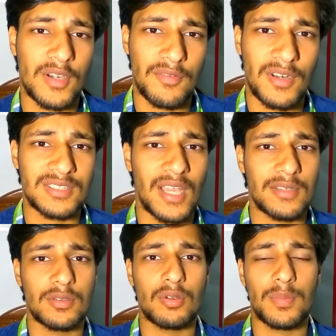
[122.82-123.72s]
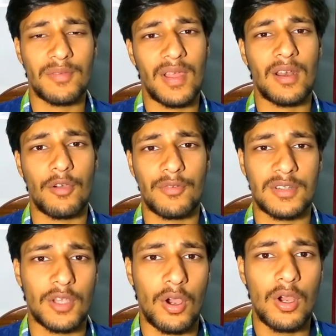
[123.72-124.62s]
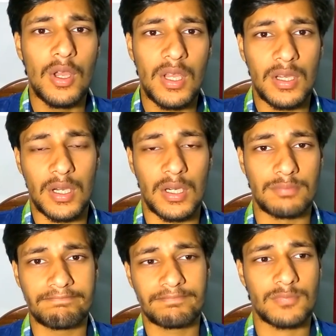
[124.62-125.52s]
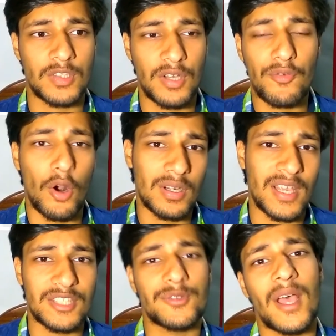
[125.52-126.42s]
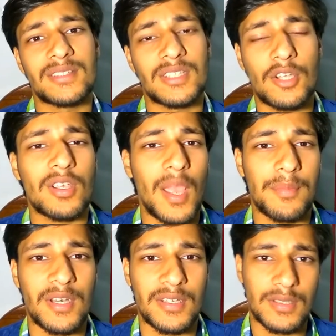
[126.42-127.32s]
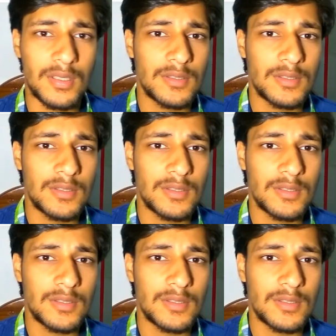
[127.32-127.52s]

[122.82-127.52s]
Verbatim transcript: a difference and you will be well off with your uh, default case fans in your cabinet